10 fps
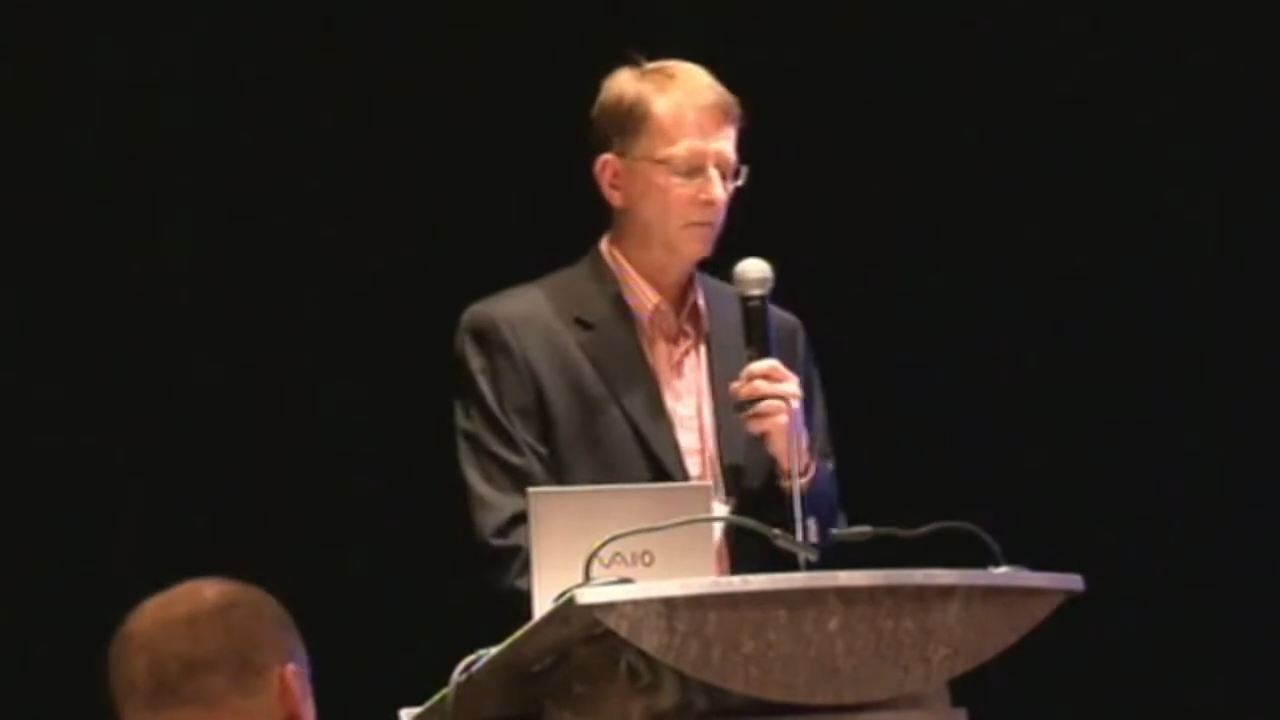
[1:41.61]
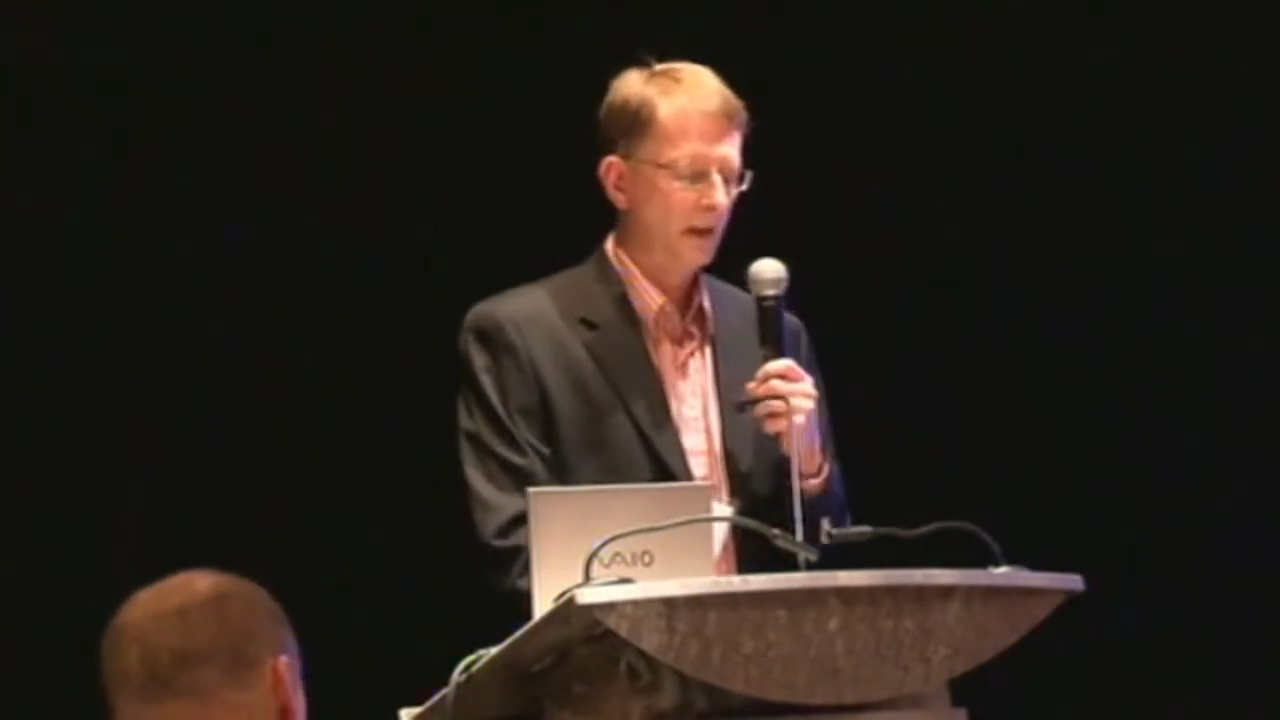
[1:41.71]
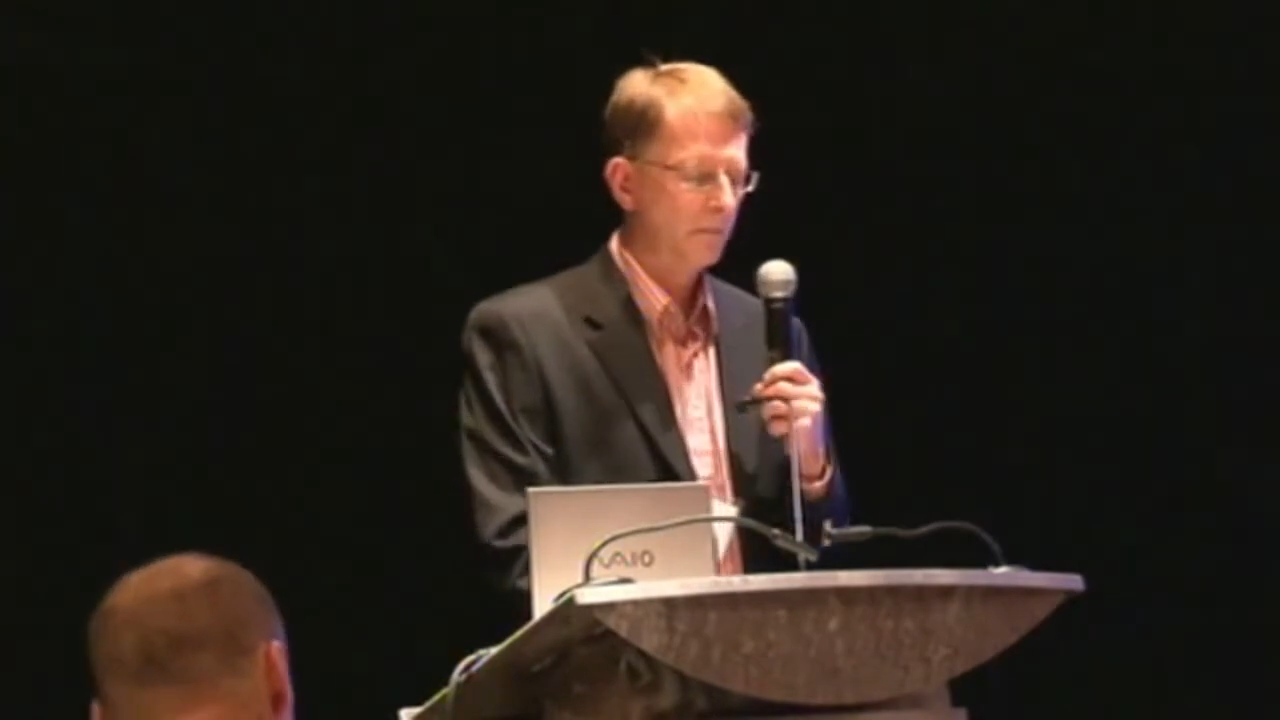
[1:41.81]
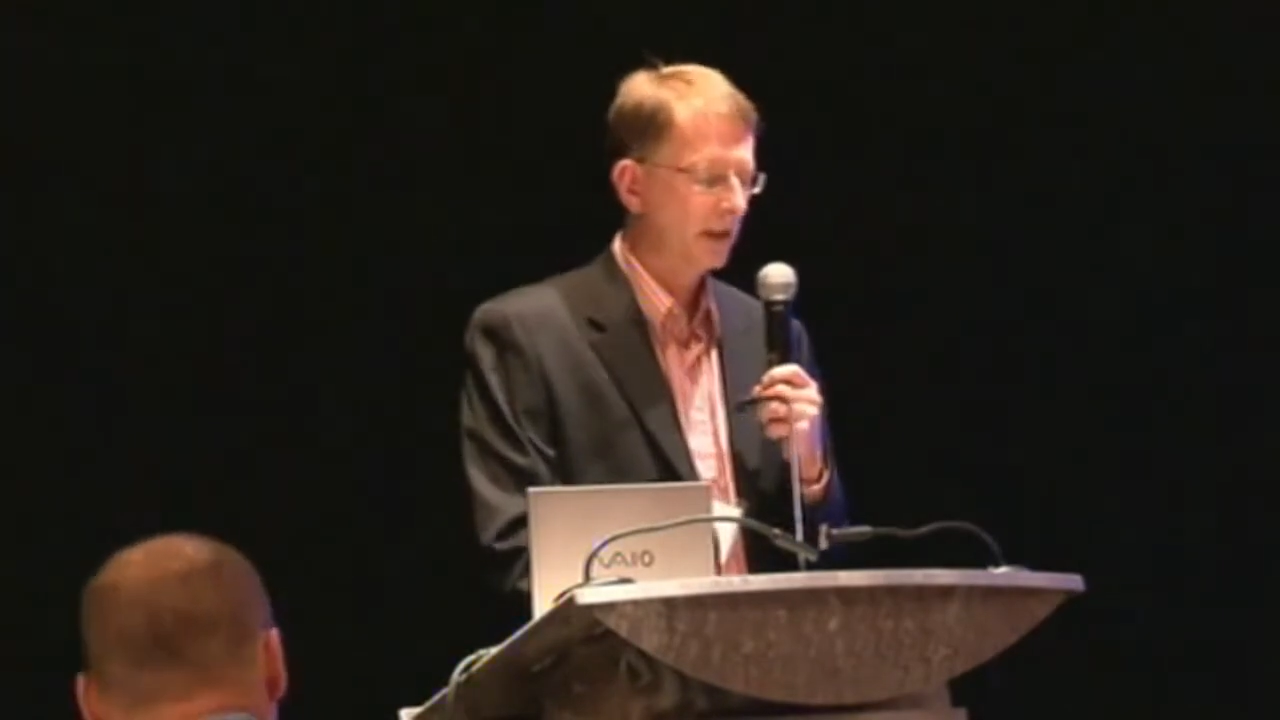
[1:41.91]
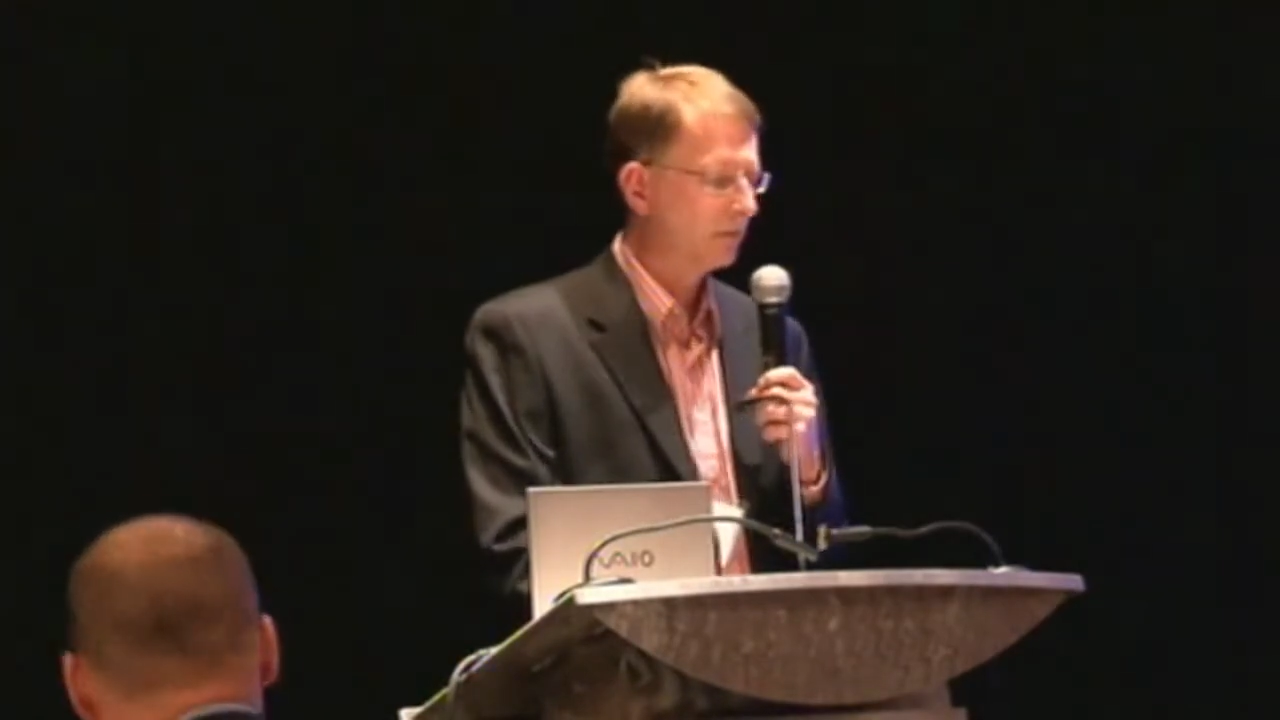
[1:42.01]

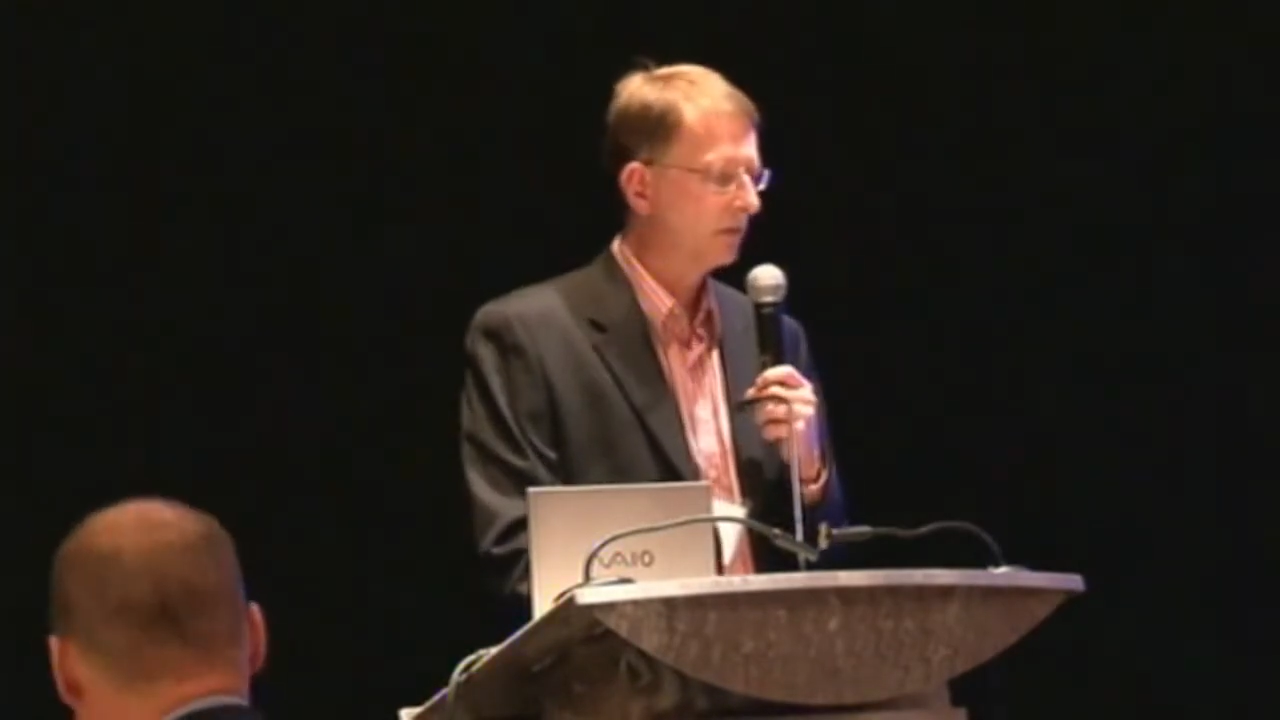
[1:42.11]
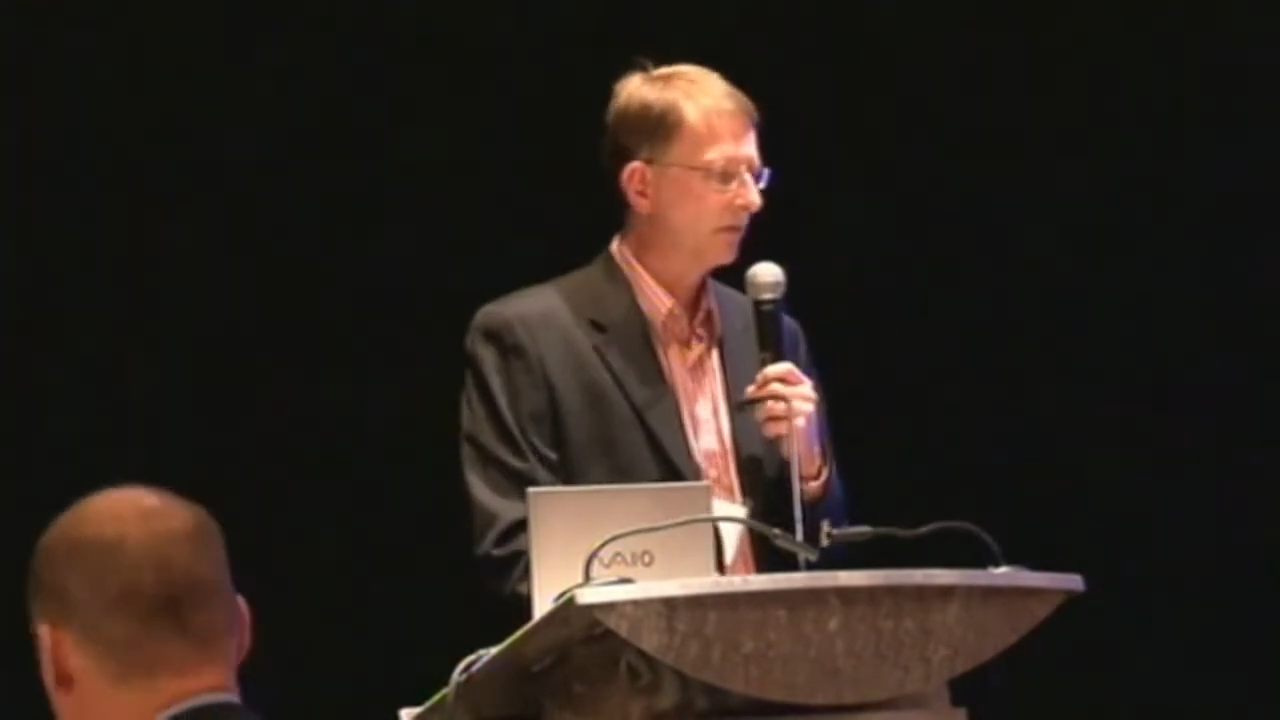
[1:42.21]
my best